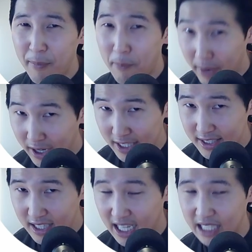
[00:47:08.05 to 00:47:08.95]

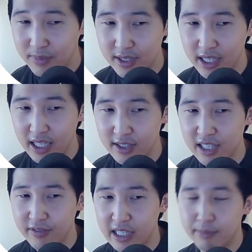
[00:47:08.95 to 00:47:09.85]
But I am saying the
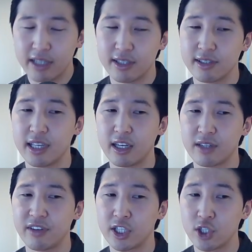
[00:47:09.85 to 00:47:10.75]
stuff that I'm about to say on a
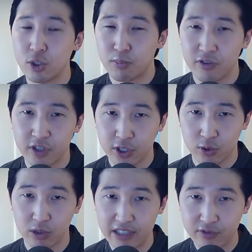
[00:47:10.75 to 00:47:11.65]
very superficial
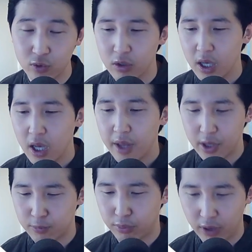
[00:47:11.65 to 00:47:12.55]
level. Their
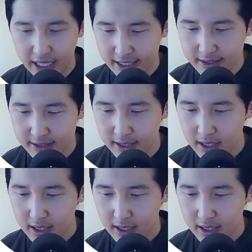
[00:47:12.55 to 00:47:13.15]
brand,